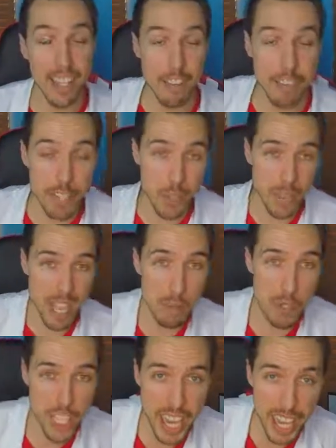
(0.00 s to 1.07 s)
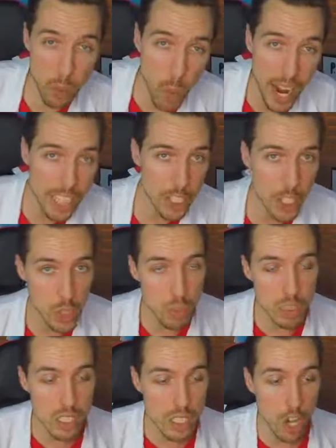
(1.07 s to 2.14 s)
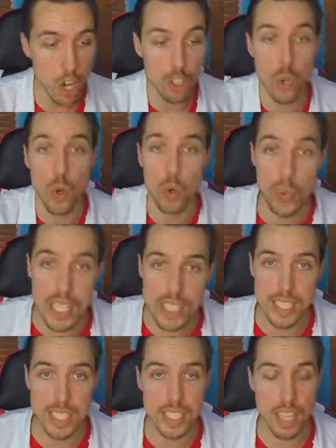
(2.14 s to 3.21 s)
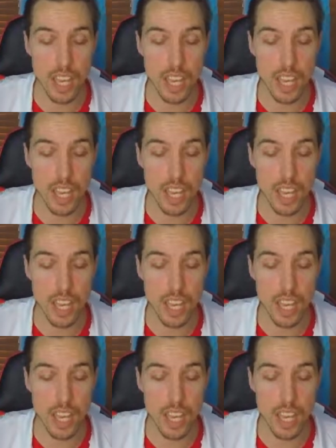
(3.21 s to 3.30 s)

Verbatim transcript: featuring MGK and Y2 with the song No Reason,